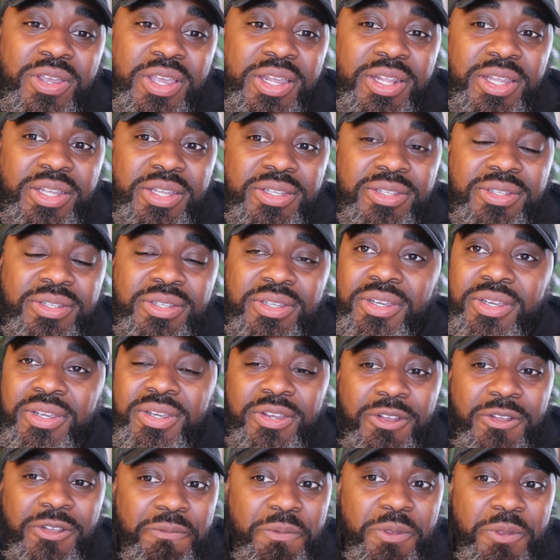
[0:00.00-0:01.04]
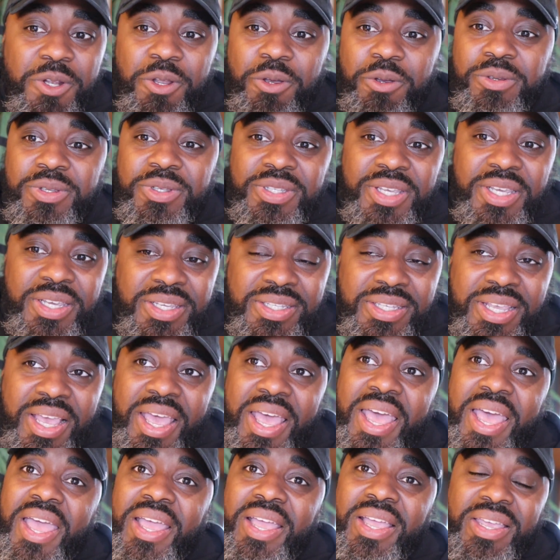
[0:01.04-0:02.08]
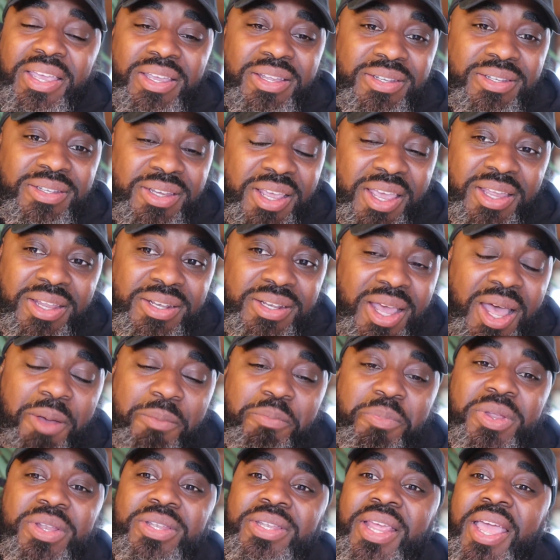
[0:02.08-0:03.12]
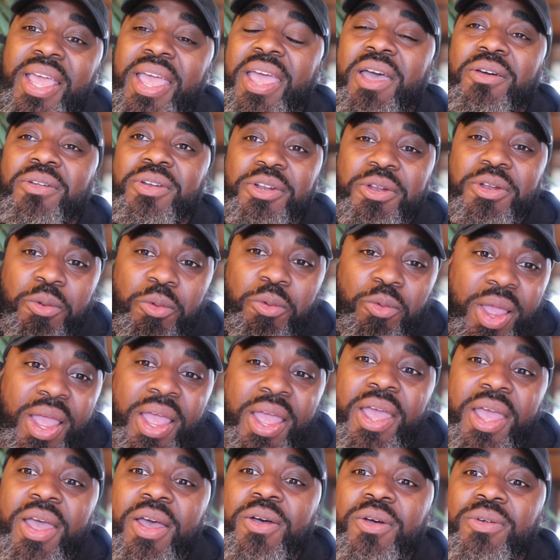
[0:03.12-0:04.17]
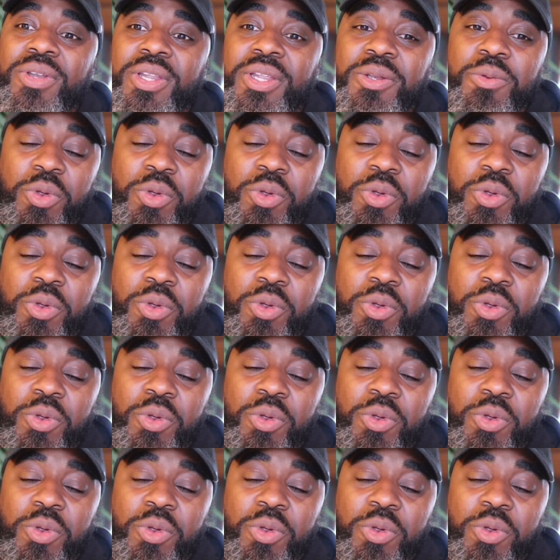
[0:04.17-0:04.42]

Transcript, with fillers: It is you know zigzag and and up and down and around,